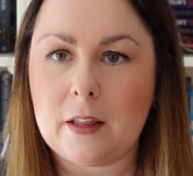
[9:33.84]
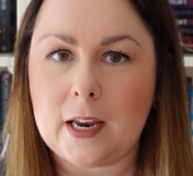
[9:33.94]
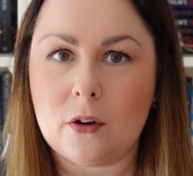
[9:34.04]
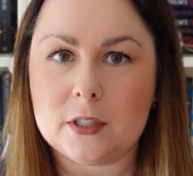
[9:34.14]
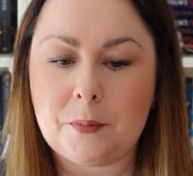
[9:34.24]

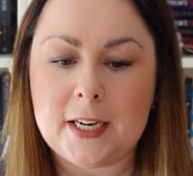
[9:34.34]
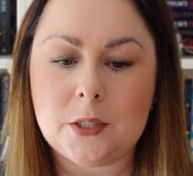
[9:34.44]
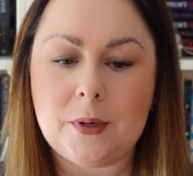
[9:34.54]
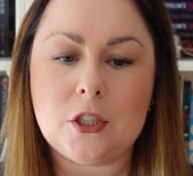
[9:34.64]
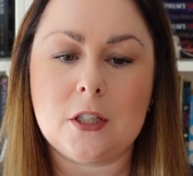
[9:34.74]
can't speak
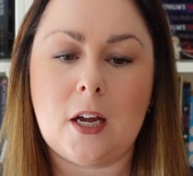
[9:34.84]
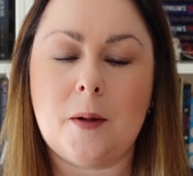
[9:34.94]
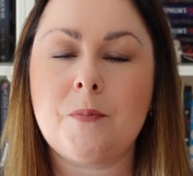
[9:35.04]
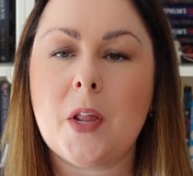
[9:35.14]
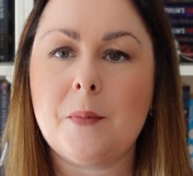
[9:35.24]
to each
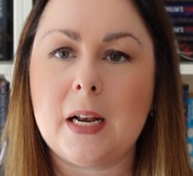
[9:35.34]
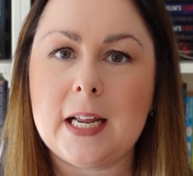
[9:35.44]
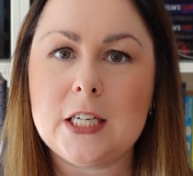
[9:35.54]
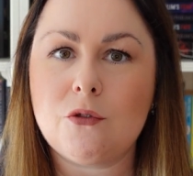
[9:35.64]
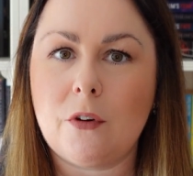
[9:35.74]
other, but
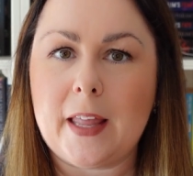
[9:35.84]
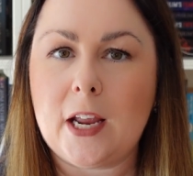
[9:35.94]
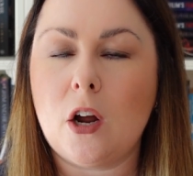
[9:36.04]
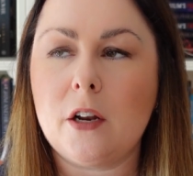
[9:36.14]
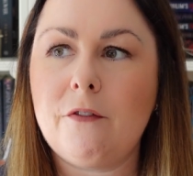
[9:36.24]
later on they
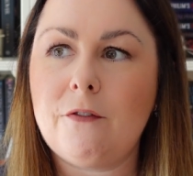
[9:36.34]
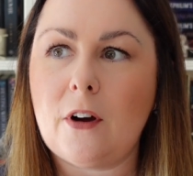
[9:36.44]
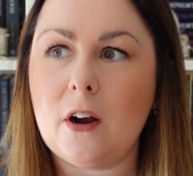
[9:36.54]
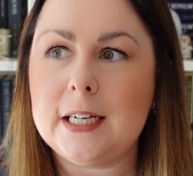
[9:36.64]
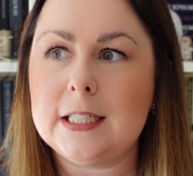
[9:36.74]
kind of
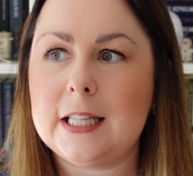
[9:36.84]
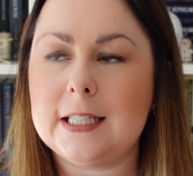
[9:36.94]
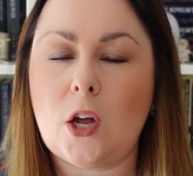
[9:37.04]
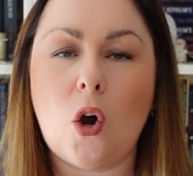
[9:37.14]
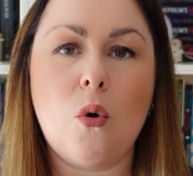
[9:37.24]
find
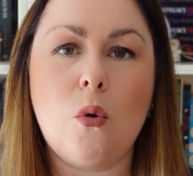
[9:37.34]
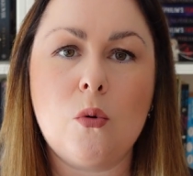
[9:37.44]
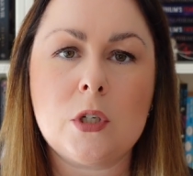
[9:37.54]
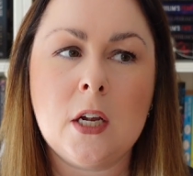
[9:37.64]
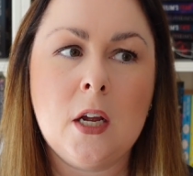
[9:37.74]
this
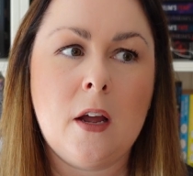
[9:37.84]
old